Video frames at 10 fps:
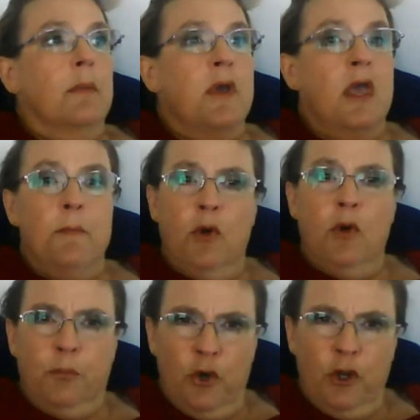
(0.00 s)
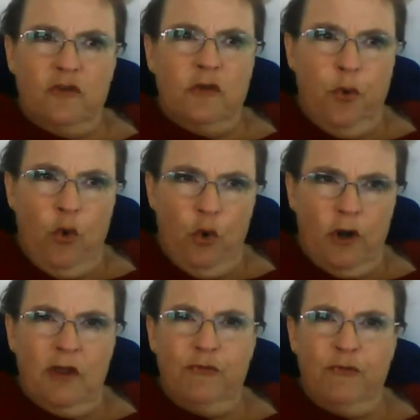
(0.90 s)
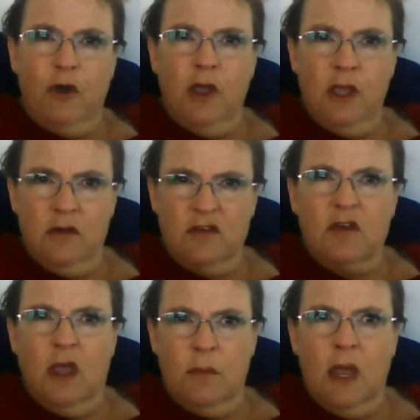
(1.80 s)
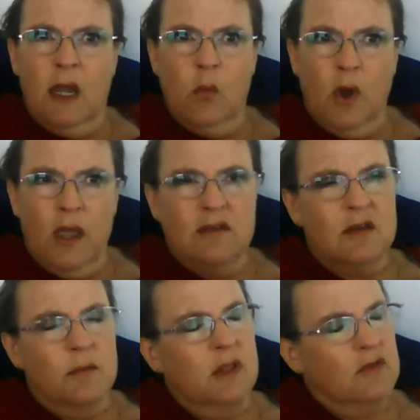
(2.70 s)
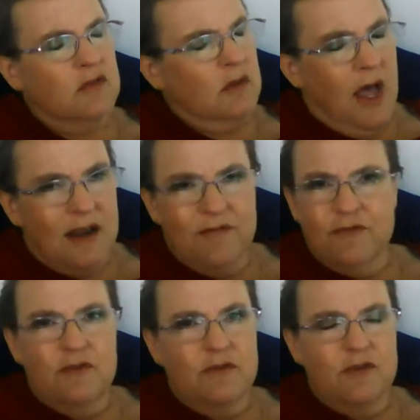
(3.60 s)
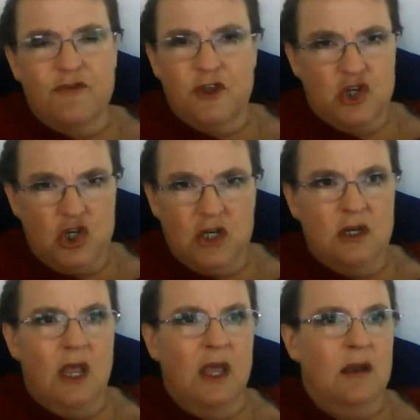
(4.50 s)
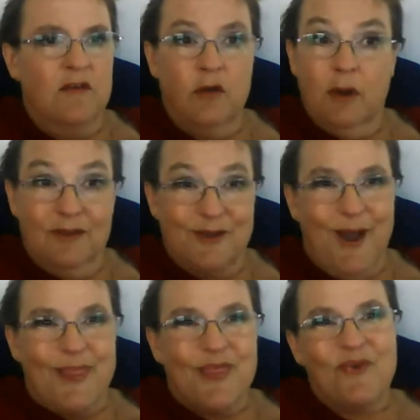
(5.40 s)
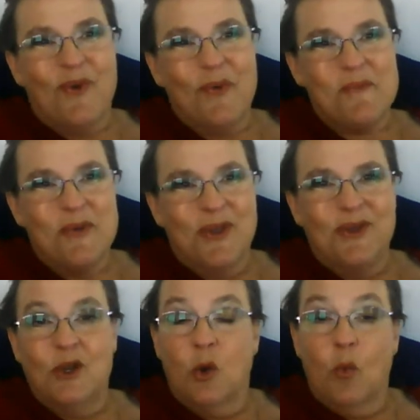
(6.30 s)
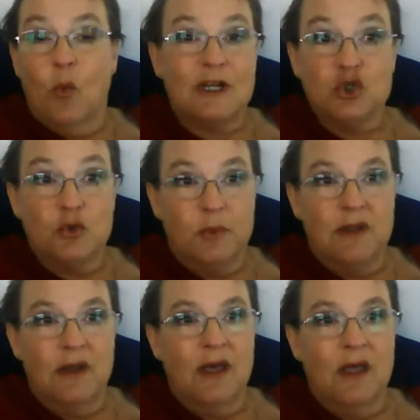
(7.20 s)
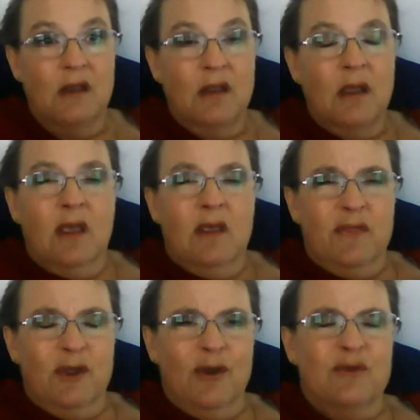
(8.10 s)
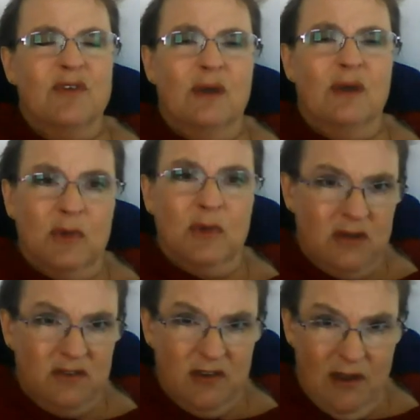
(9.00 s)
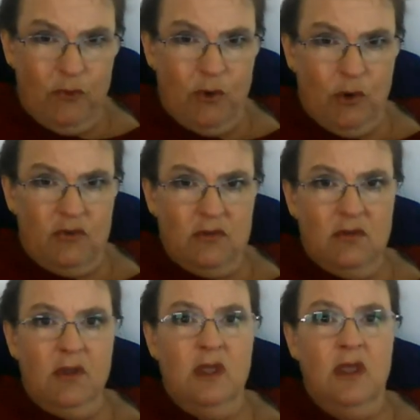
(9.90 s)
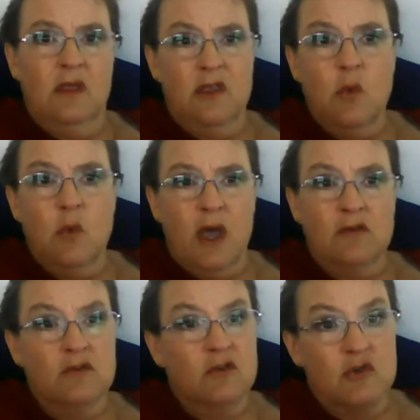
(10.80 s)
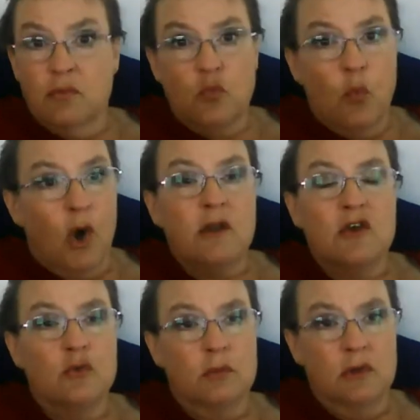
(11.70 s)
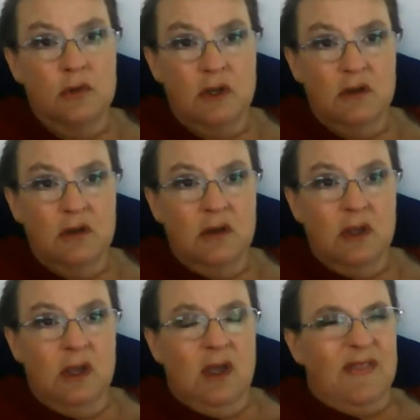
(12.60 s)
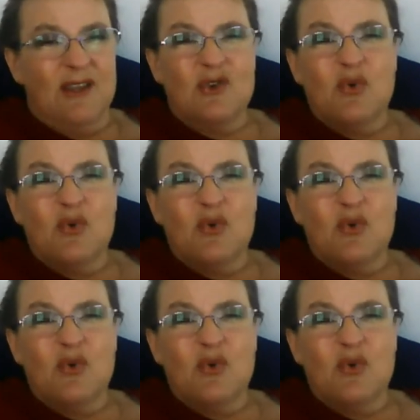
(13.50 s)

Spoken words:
People are pretty supportive in many ways. I mean, there's a lot of division, and everybody's got their own opinion of what should be done. There's 1 million sufferers in the U.S., 1 to 2 million. That's